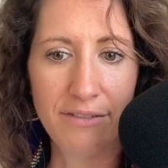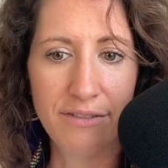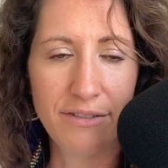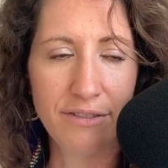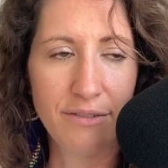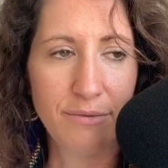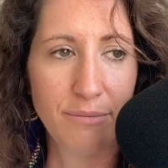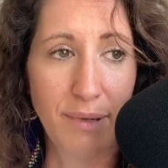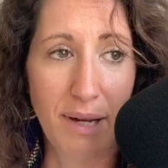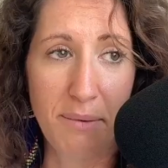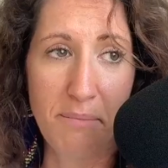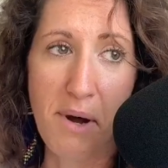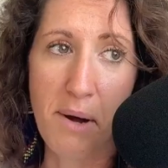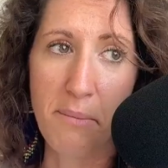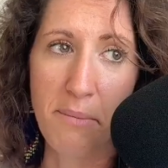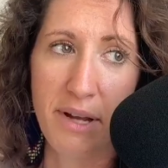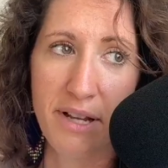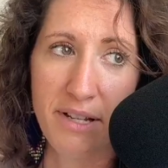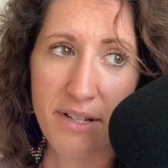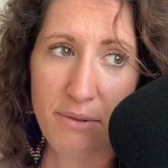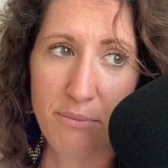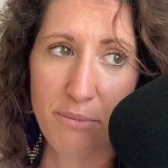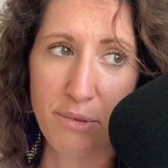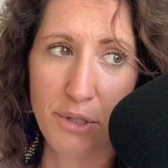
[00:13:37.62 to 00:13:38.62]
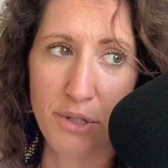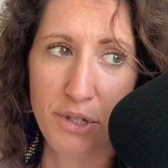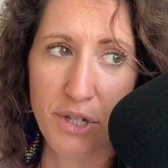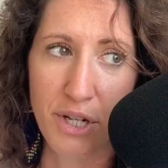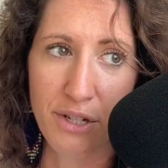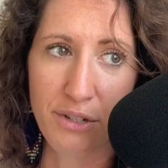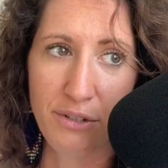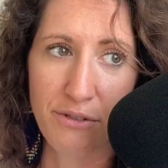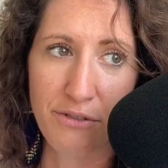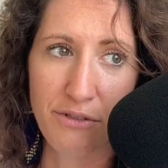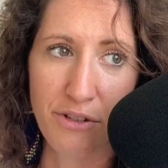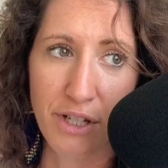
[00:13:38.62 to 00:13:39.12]
My mom has a
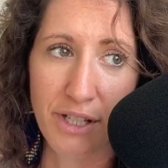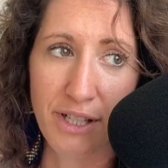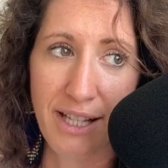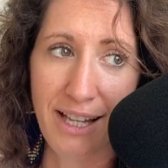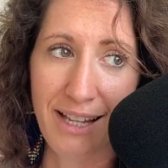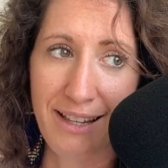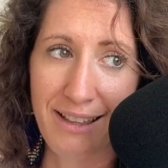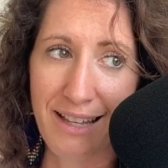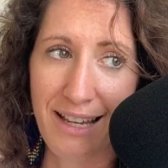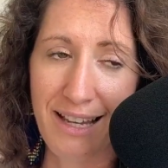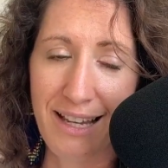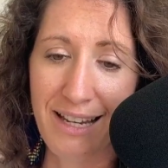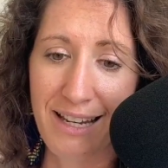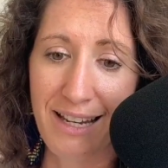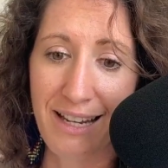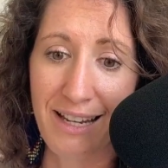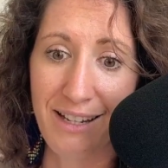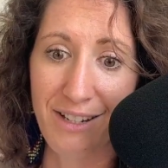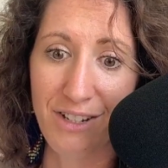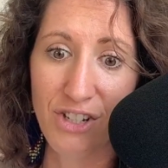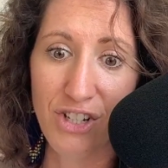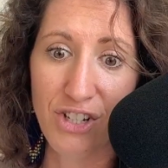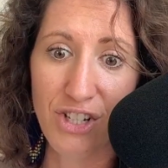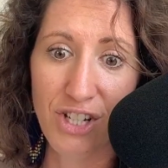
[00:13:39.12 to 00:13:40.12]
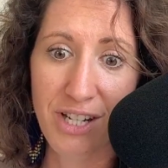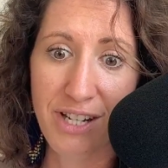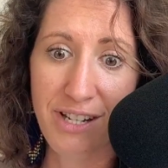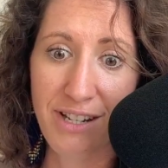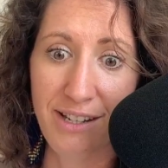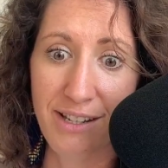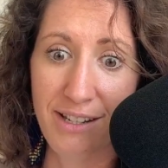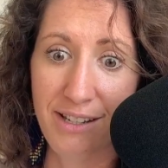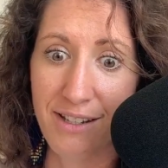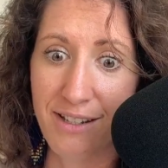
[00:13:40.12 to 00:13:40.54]
projector friend like that, and she